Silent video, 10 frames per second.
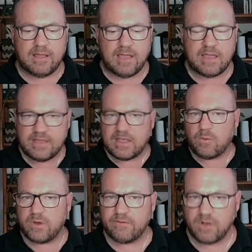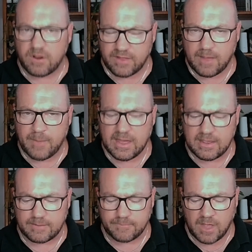And you get rid of a lot of that
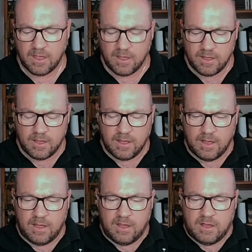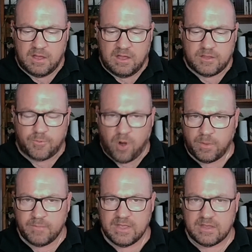pain. The
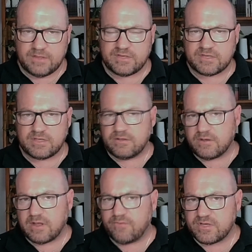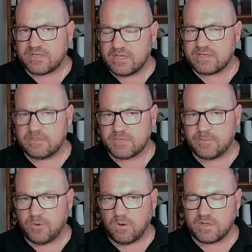problem is that not every system
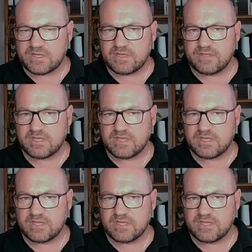supports the